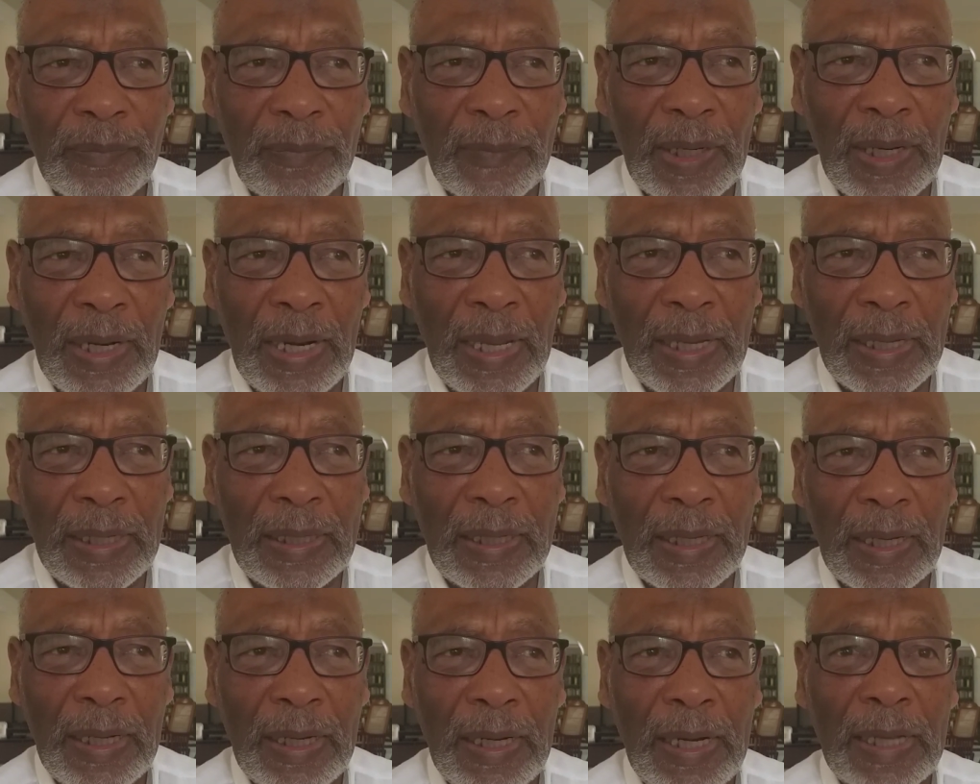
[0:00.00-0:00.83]

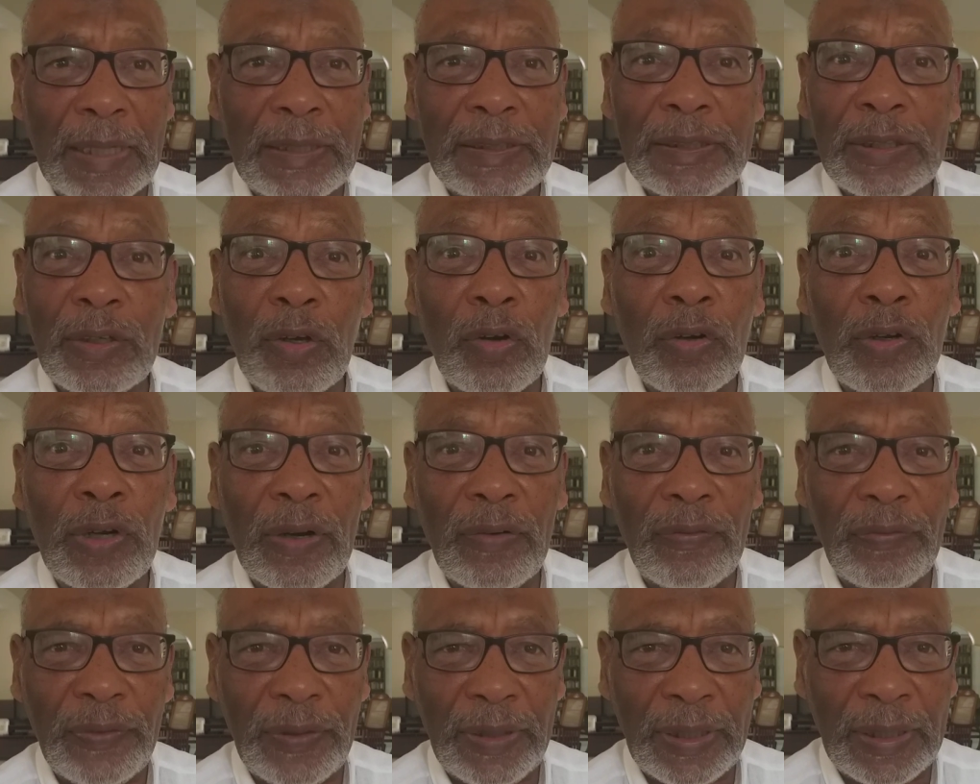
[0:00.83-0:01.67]
like
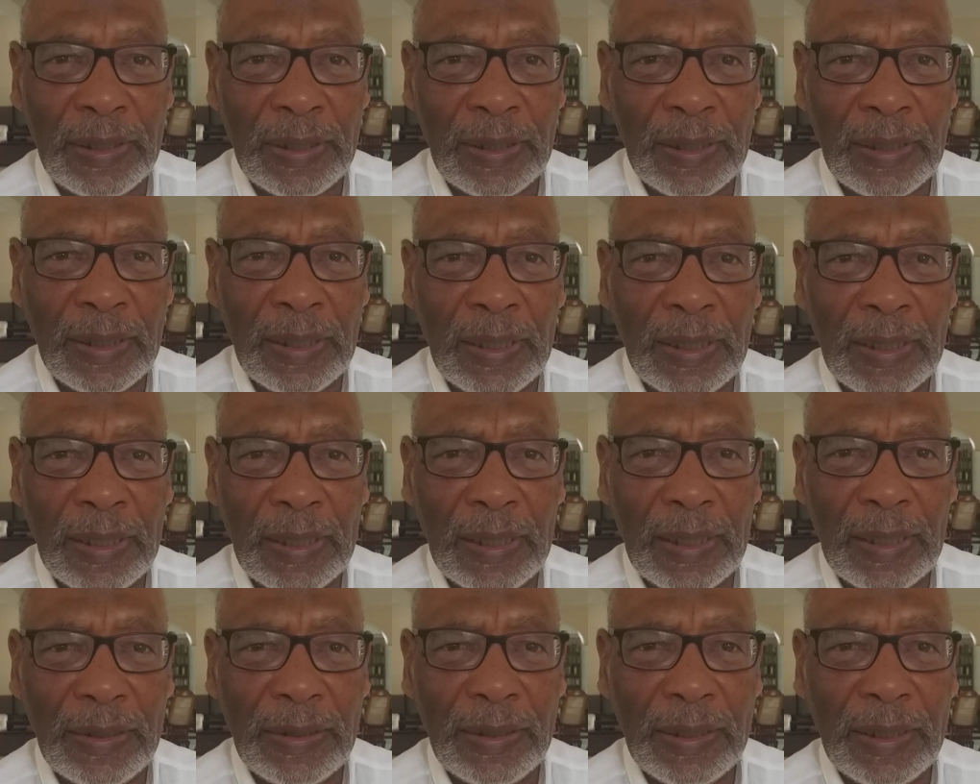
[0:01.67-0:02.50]
lexicography,
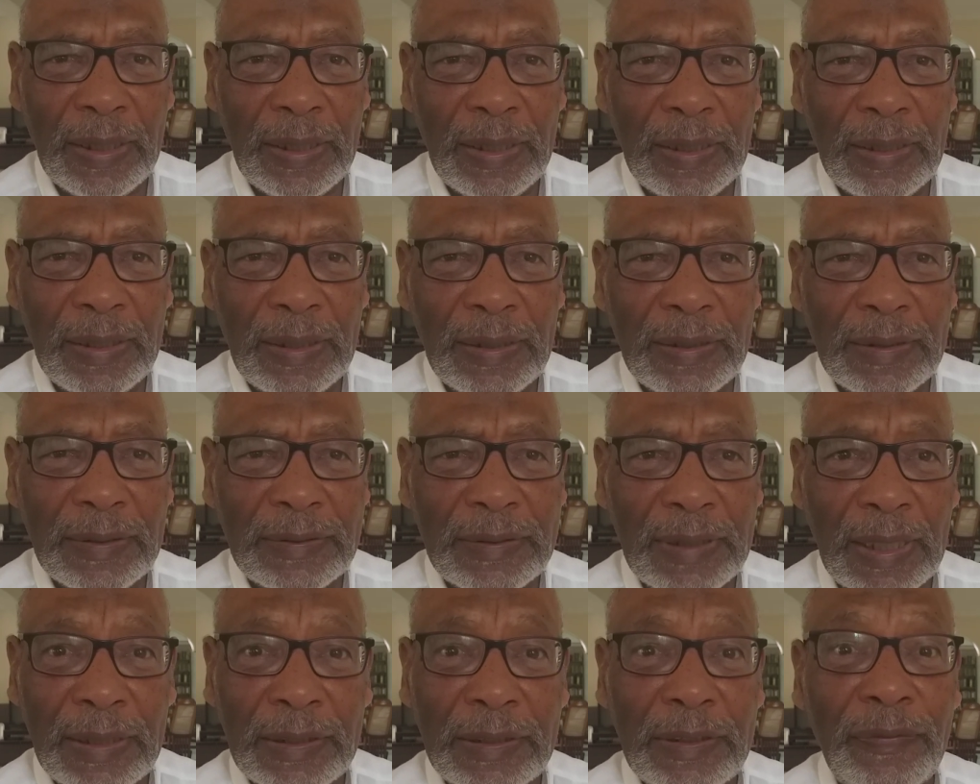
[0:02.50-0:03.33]
the
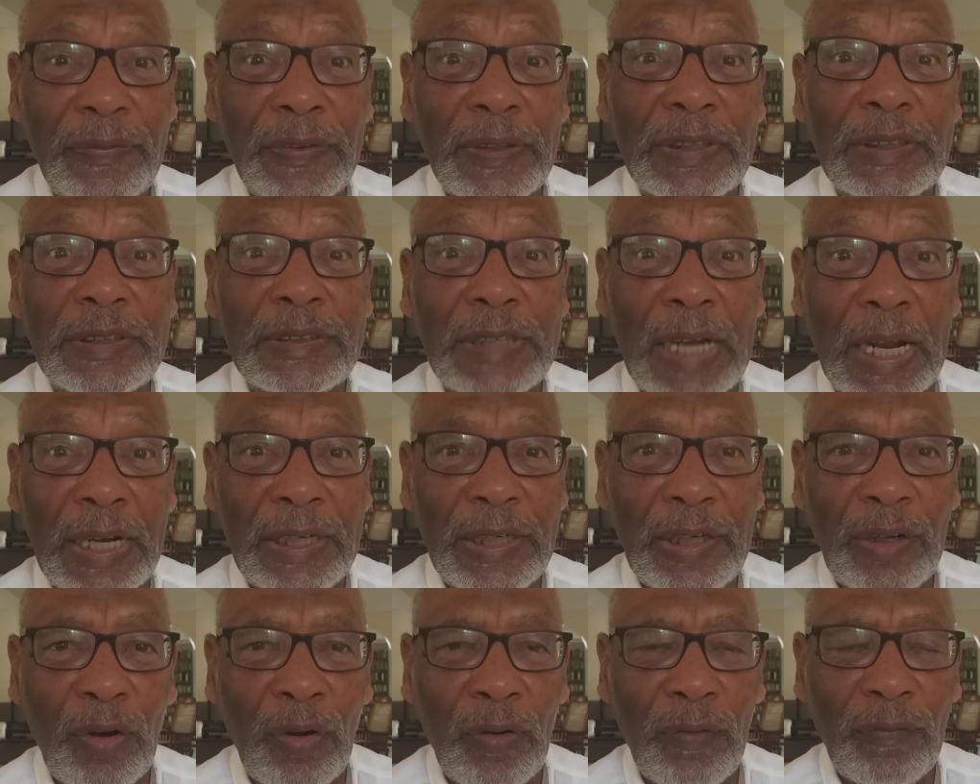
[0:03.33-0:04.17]
scientific
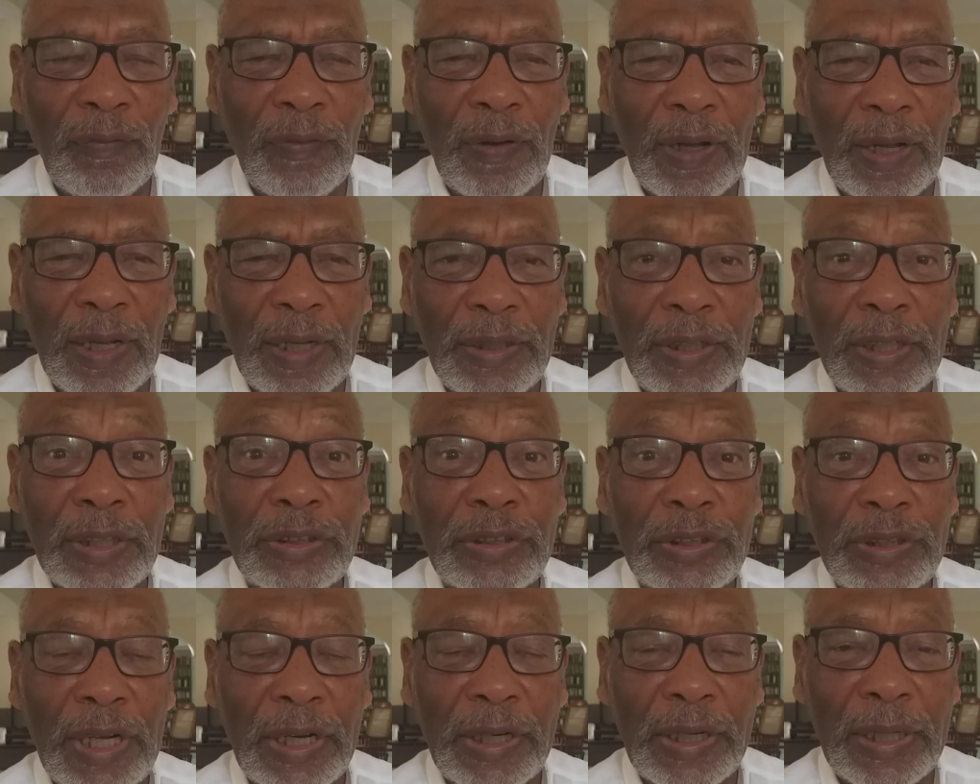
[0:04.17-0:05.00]
study of
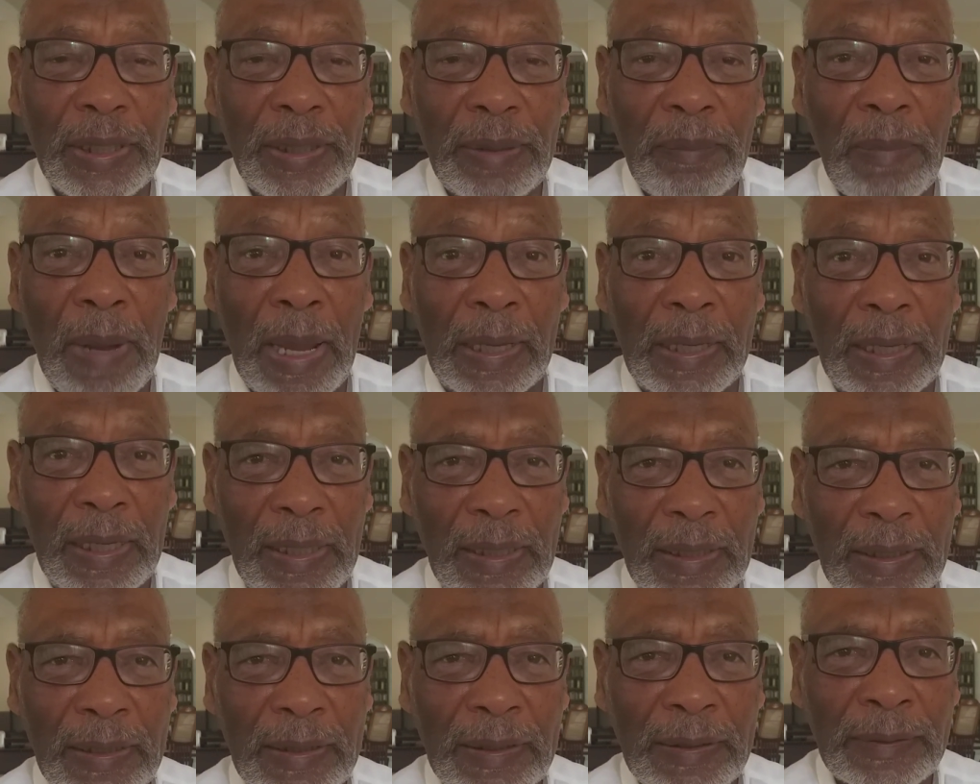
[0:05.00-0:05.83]
dictionary
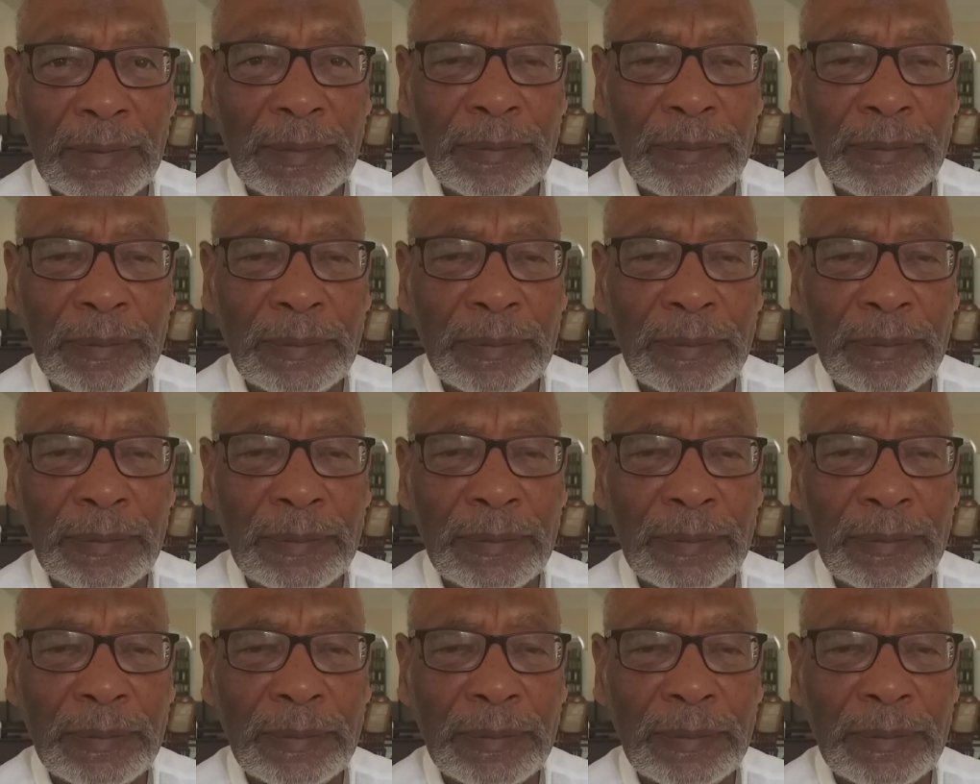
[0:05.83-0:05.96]
making.